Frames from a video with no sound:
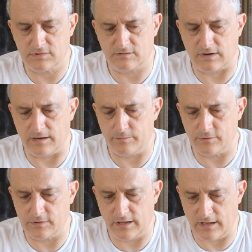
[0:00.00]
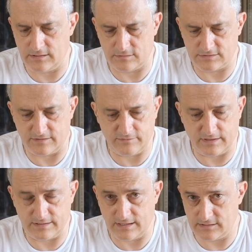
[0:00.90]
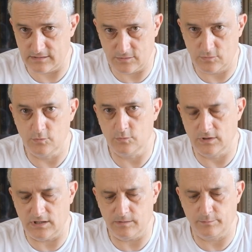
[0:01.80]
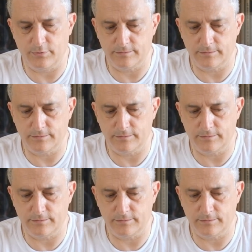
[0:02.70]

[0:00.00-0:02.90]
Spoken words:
tripod head or something like that to keep